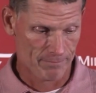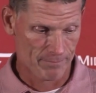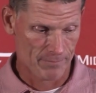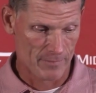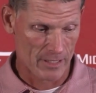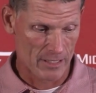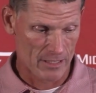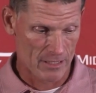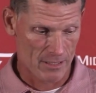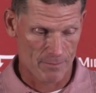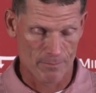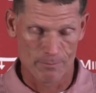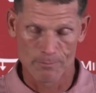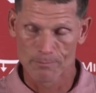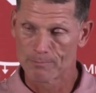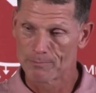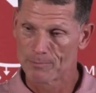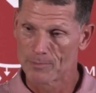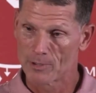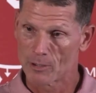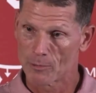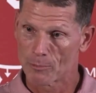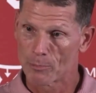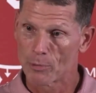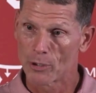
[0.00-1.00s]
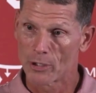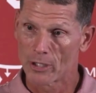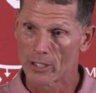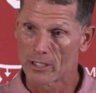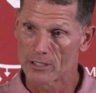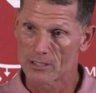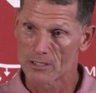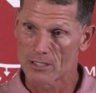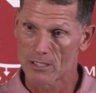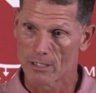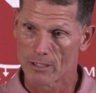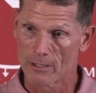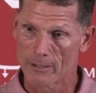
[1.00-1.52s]
that's put
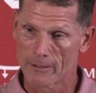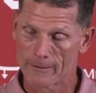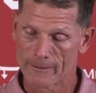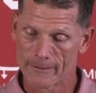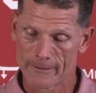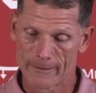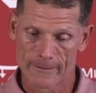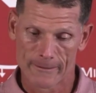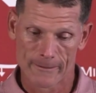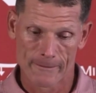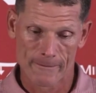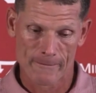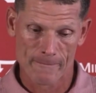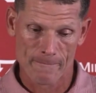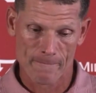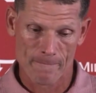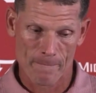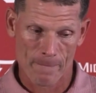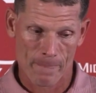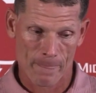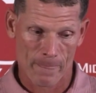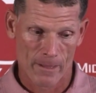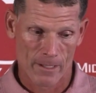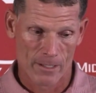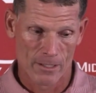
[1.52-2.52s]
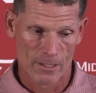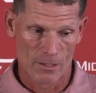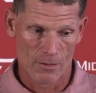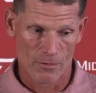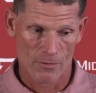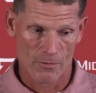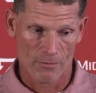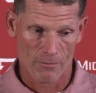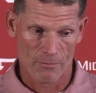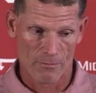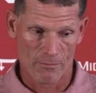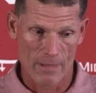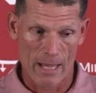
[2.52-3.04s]
into
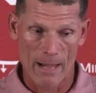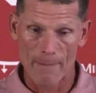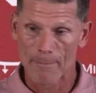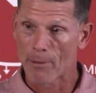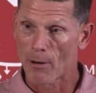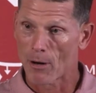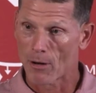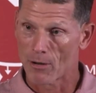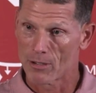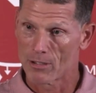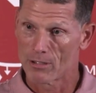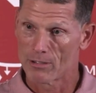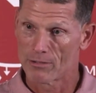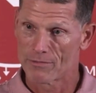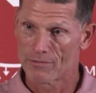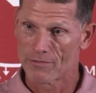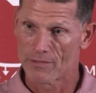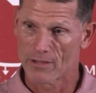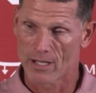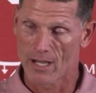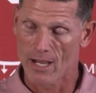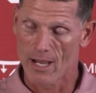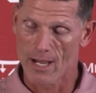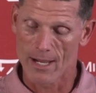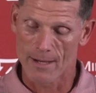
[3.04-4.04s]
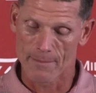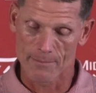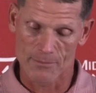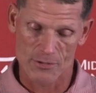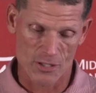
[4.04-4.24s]
that part of the game.